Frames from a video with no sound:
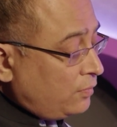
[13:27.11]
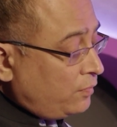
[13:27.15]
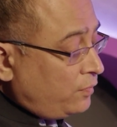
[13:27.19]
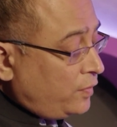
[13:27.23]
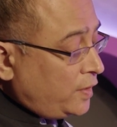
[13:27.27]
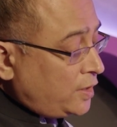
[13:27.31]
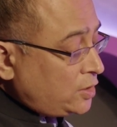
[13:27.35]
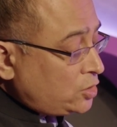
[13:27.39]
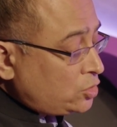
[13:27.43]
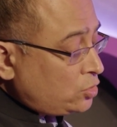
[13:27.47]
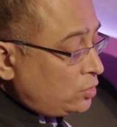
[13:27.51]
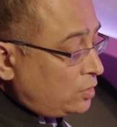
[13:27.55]

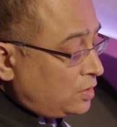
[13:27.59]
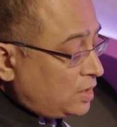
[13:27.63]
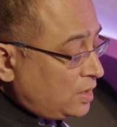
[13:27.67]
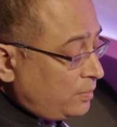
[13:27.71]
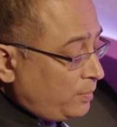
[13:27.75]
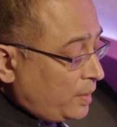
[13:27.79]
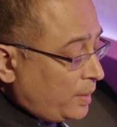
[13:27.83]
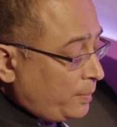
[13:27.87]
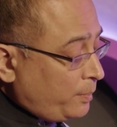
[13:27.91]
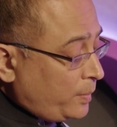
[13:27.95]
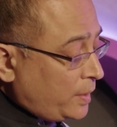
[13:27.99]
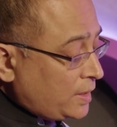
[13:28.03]
We should
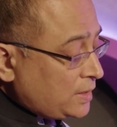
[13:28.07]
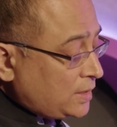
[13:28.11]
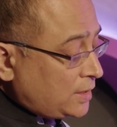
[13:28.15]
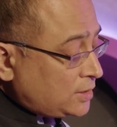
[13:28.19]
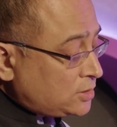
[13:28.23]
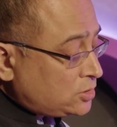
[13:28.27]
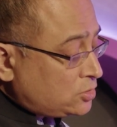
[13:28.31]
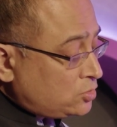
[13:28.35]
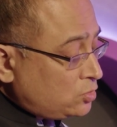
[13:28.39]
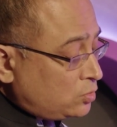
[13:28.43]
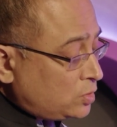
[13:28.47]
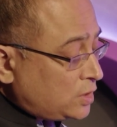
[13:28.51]
remember that
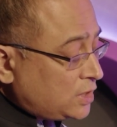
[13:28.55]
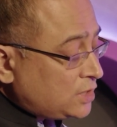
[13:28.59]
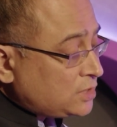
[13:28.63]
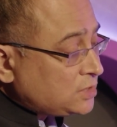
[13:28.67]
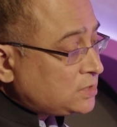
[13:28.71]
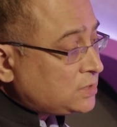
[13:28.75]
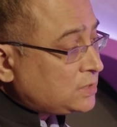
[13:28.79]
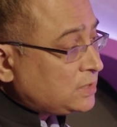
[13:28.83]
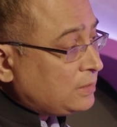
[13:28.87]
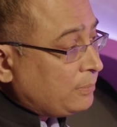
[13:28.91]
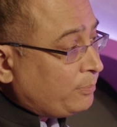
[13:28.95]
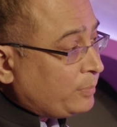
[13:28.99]

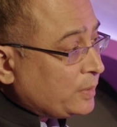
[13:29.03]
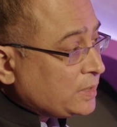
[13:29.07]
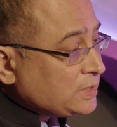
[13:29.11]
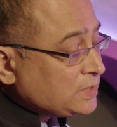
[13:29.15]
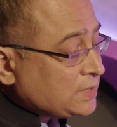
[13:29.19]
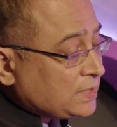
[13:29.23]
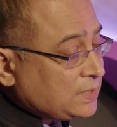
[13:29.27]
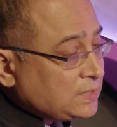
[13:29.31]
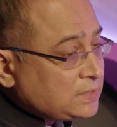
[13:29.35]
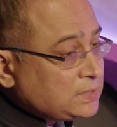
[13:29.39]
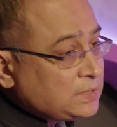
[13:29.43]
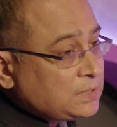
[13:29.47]
students
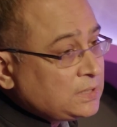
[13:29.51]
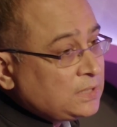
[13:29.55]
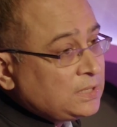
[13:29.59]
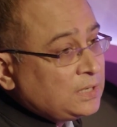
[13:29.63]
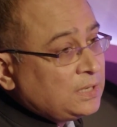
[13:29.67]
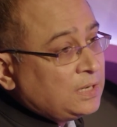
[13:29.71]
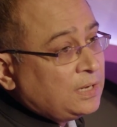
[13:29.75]
represent